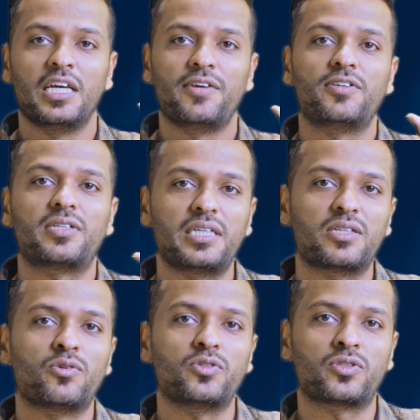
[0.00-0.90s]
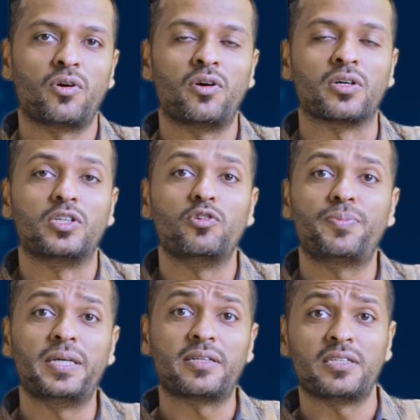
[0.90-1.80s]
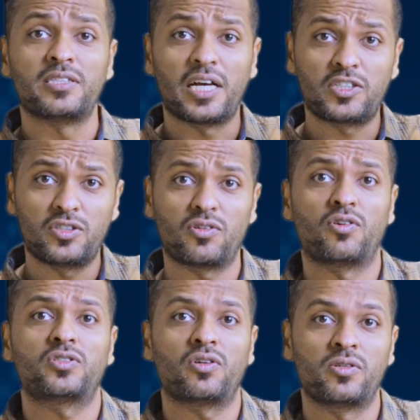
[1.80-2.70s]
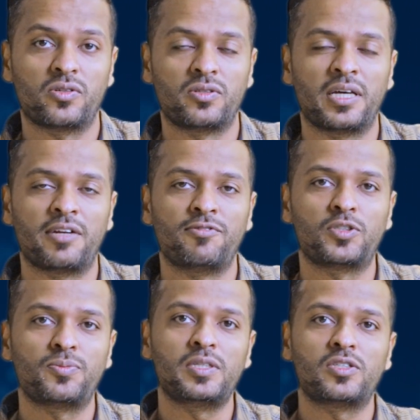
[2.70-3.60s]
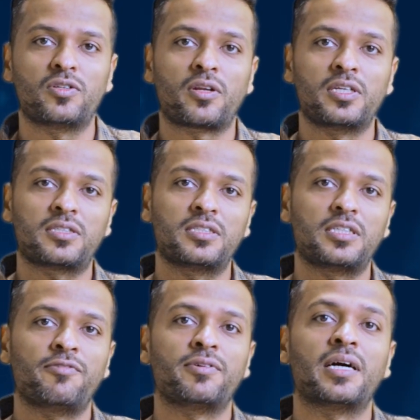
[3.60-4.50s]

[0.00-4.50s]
if the trade goes wrong, you pay transaction cost also on that, which means your risk is even